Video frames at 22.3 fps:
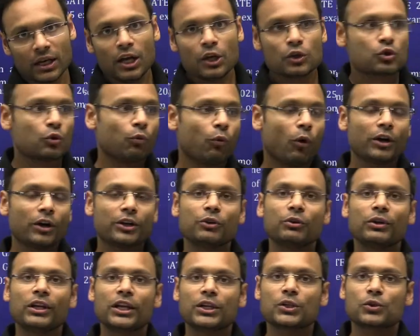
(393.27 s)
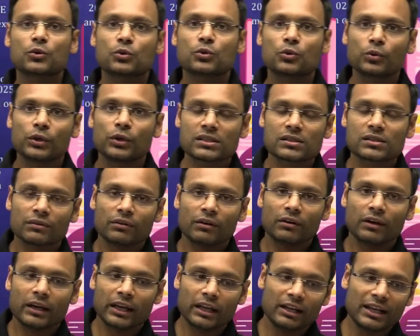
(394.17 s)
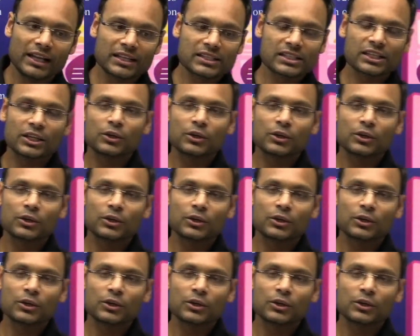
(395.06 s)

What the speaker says: So what you need to do is, let's